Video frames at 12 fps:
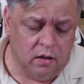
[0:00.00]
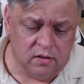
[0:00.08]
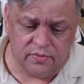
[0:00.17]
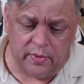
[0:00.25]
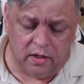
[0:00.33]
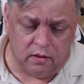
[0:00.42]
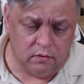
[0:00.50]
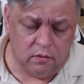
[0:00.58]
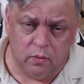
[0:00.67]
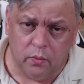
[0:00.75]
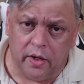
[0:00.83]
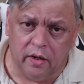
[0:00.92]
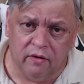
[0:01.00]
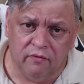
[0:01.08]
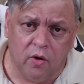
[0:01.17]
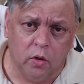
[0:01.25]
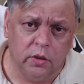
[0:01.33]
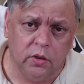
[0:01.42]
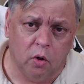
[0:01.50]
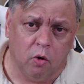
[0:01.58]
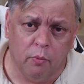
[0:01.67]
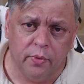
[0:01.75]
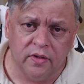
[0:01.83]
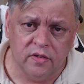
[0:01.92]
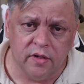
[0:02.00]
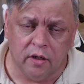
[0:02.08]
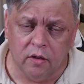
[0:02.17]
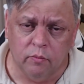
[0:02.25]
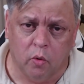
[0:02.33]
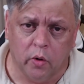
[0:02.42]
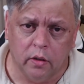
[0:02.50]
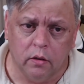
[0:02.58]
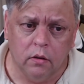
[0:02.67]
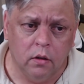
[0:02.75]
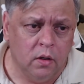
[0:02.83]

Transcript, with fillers: Smile, wave, hold the door open, say good morning.